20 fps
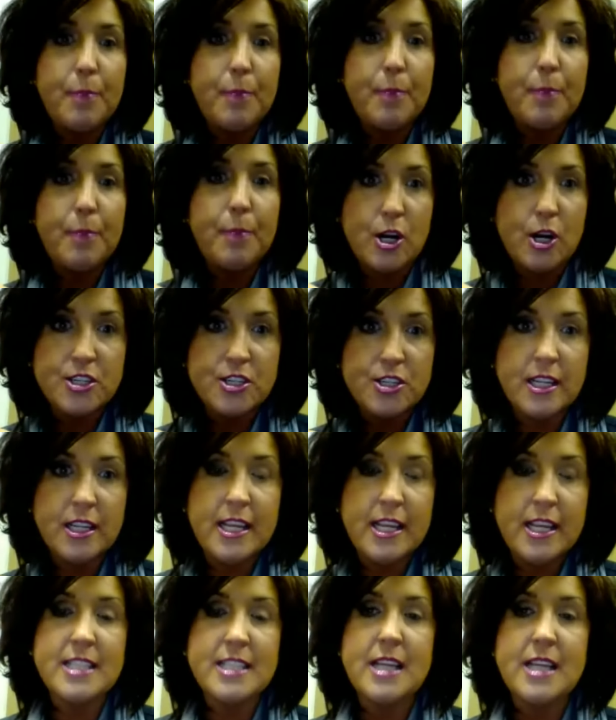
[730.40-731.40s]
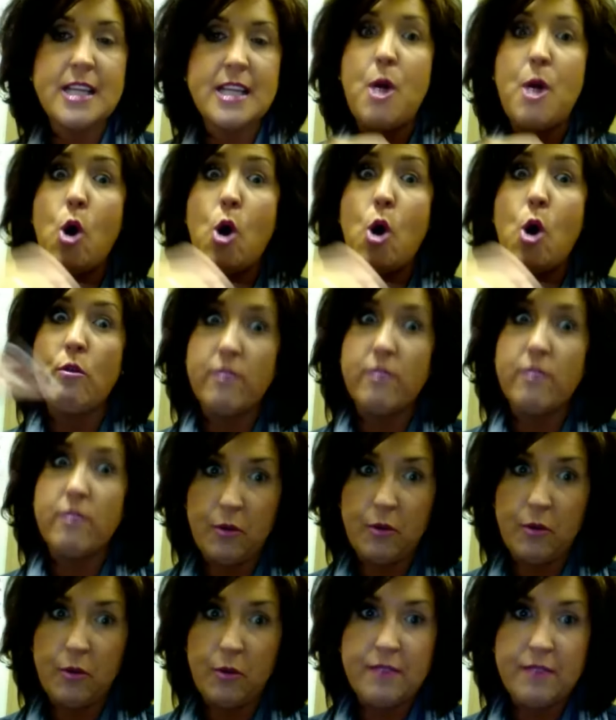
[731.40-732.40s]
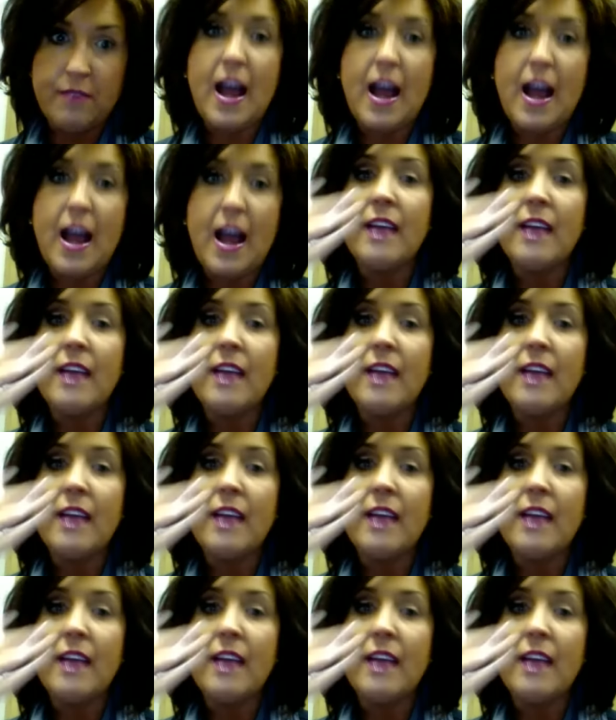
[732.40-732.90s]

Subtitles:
personally because I'm over 45.